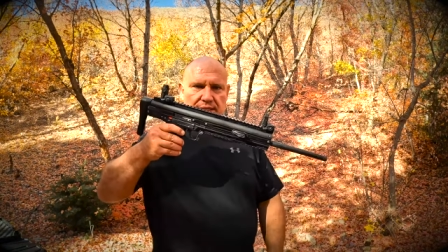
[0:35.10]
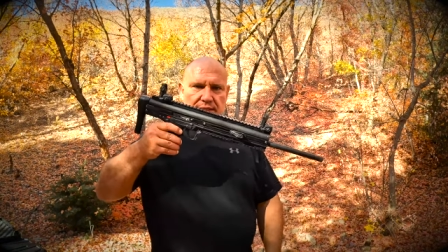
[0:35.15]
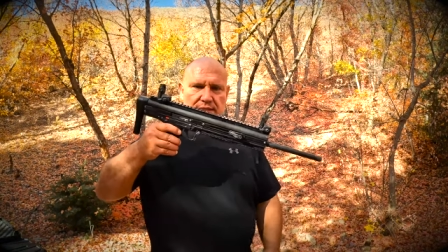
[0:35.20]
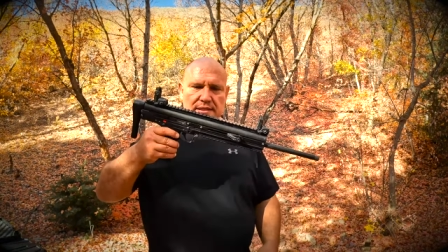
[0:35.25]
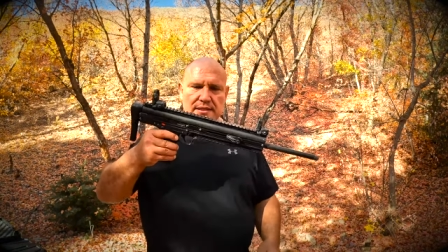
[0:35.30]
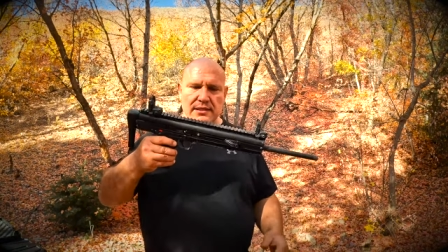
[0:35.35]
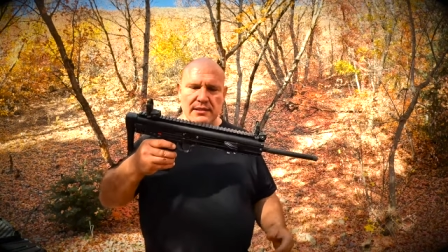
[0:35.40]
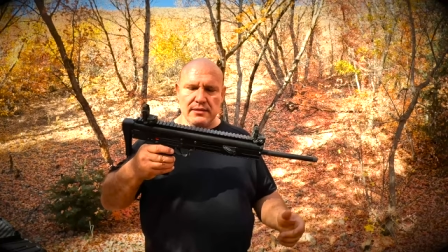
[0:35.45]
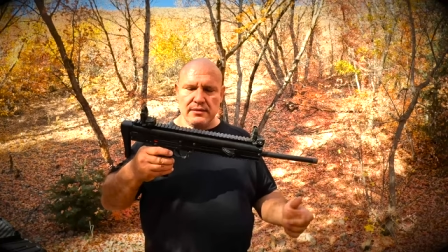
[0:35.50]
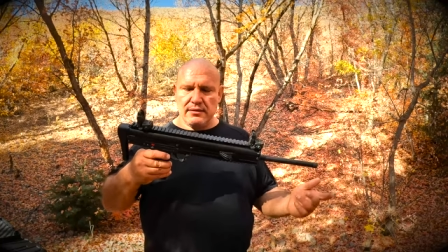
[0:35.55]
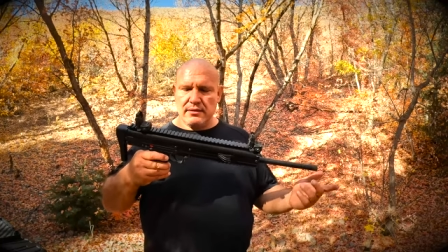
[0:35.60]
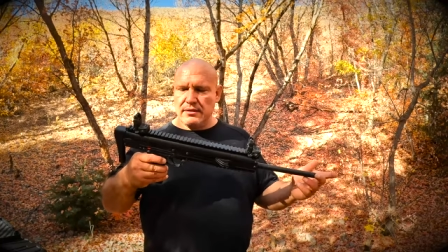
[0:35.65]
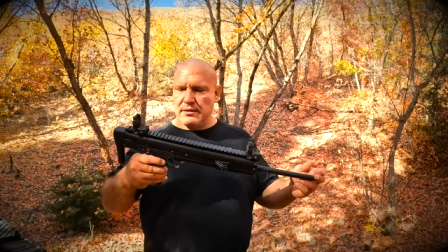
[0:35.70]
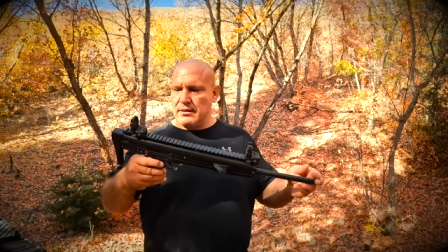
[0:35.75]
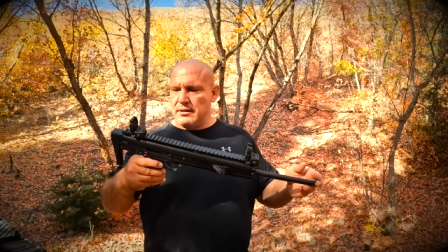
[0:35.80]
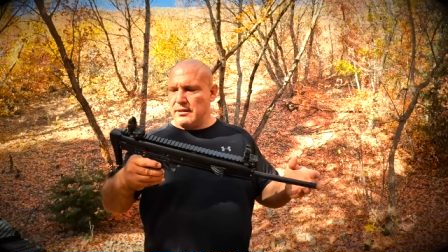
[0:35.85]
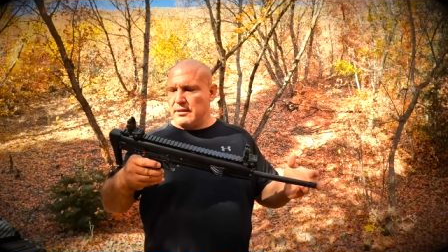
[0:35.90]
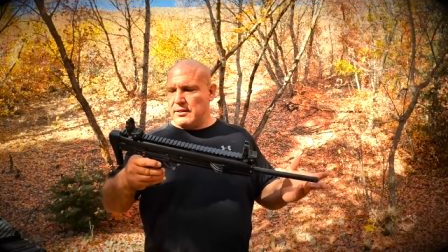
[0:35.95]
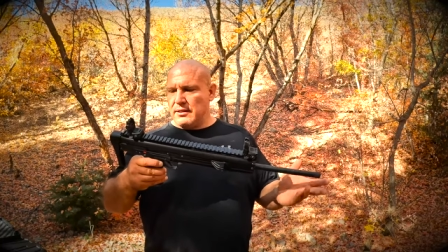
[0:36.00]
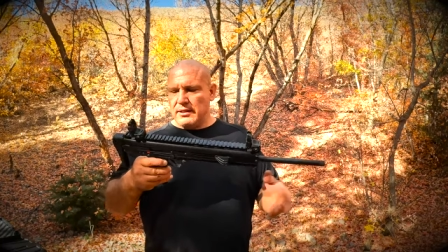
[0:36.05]
is?
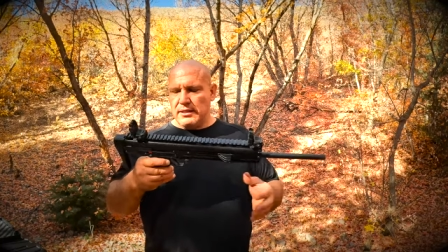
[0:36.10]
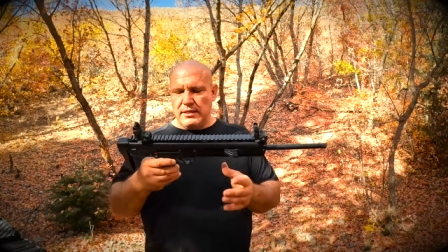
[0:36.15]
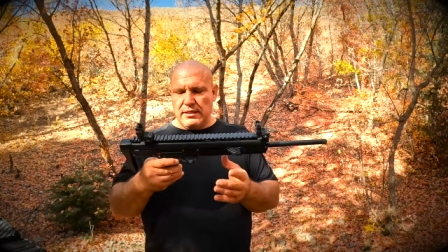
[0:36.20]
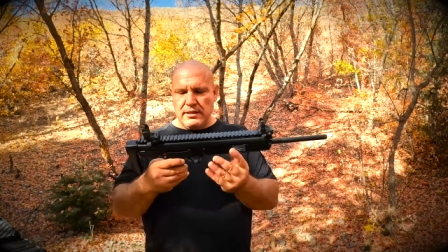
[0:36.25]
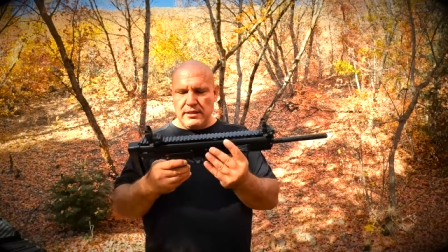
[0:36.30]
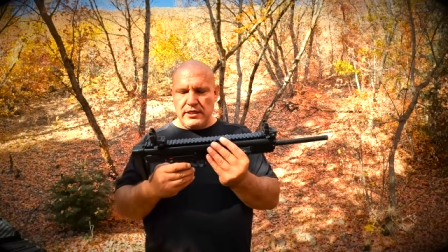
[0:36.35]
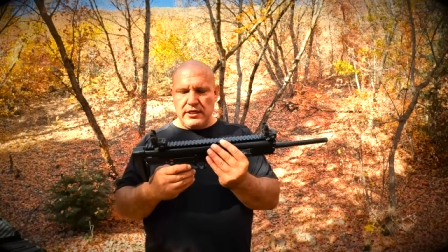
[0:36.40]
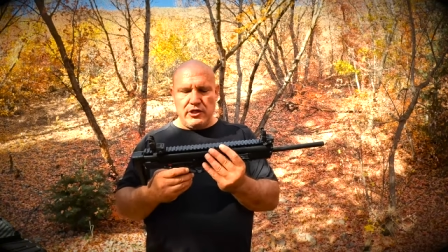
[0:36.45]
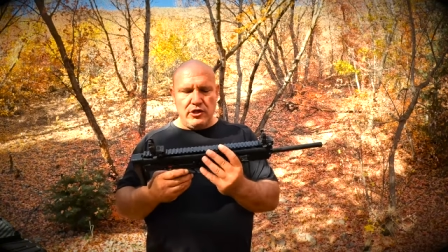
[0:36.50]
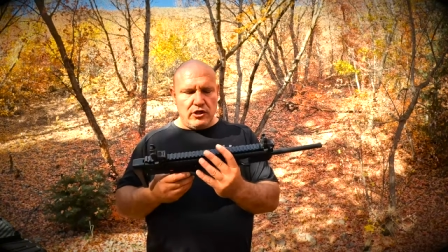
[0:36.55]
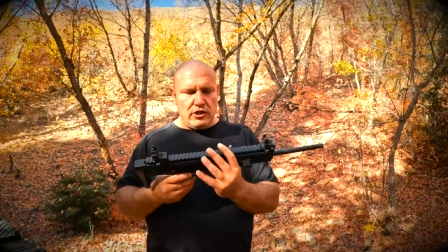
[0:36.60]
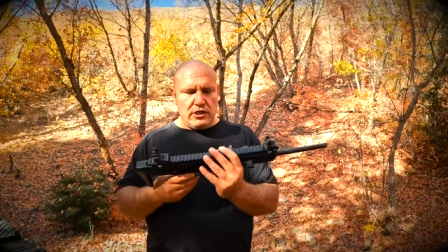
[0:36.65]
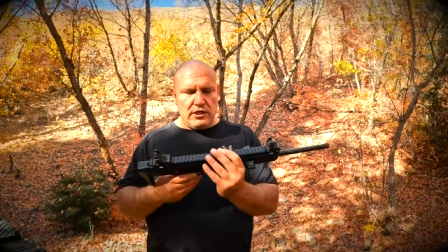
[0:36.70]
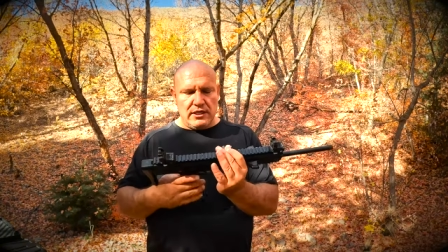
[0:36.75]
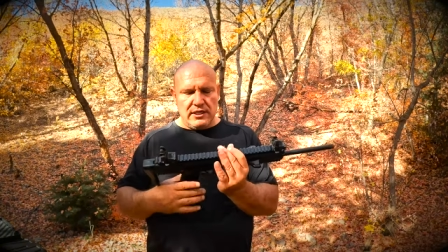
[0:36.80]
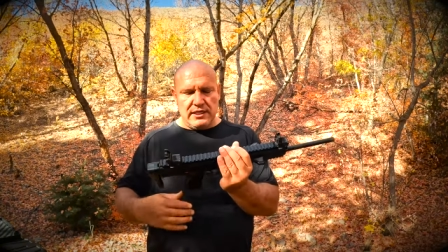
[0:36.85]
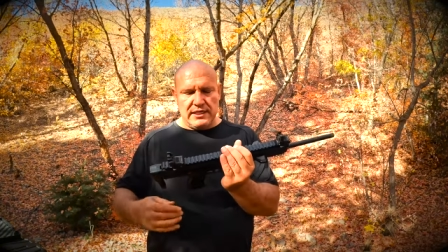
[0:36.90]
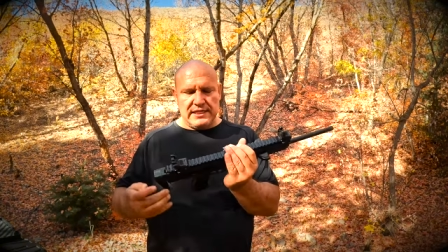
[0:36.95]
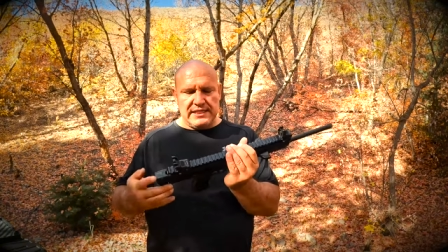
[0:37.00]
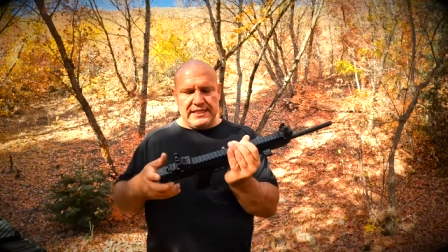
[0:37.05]
And then you
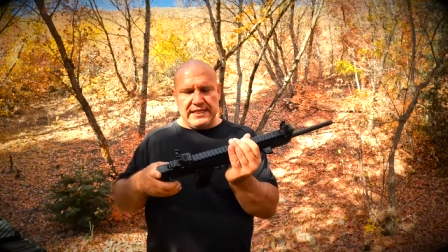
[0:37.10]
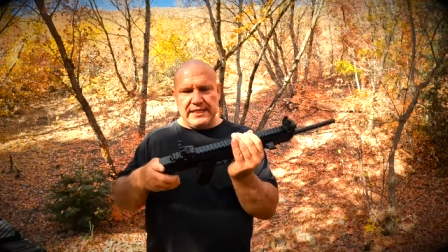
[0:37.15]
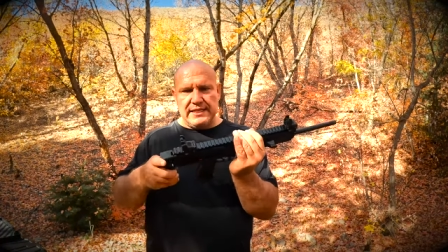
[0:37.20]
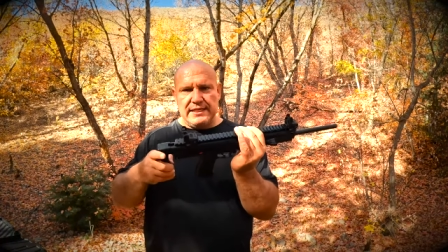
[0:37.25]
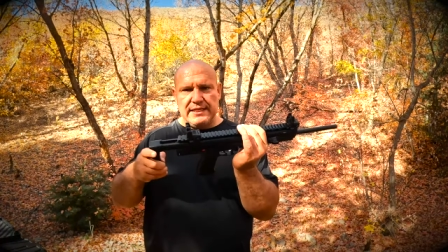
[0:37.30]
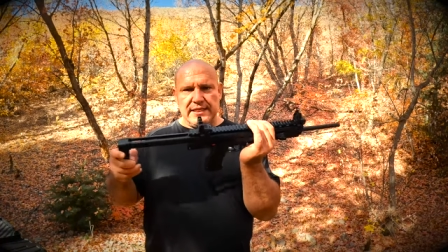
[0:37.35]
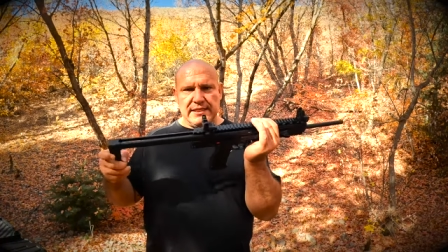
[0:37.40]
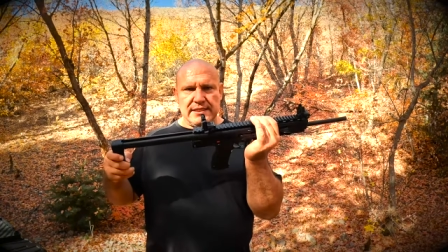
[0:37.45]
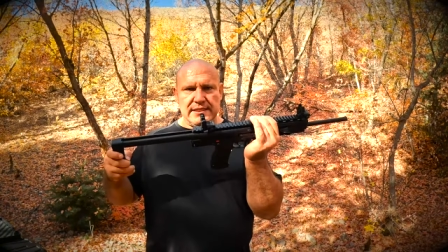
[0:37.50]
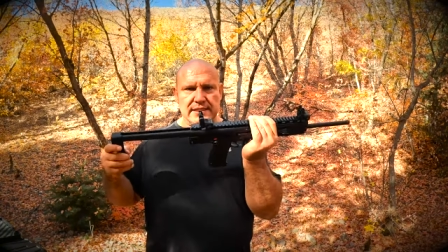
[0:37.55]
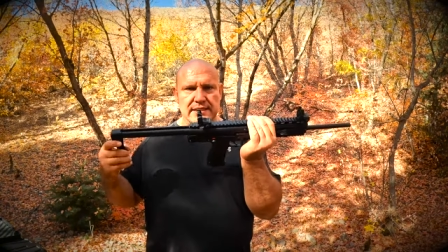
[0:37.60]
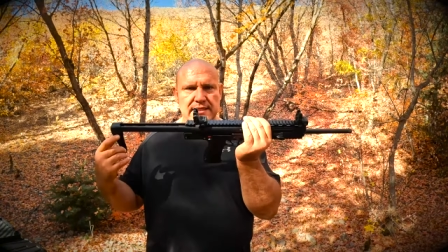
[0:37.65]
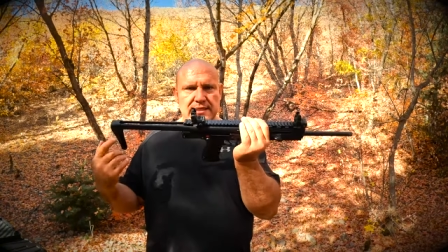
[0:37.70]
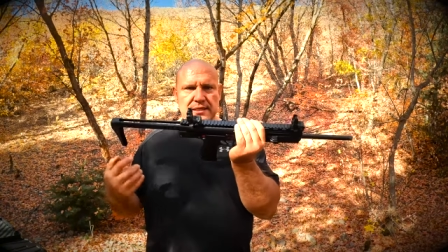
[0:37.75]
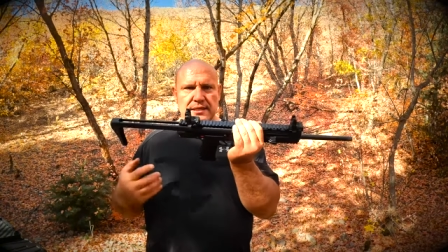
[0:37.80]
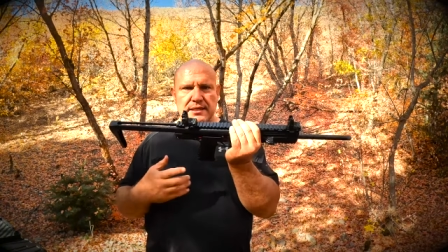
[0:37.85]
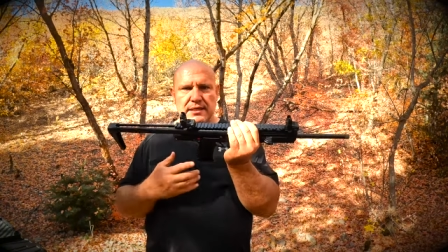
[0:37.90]
can extend this.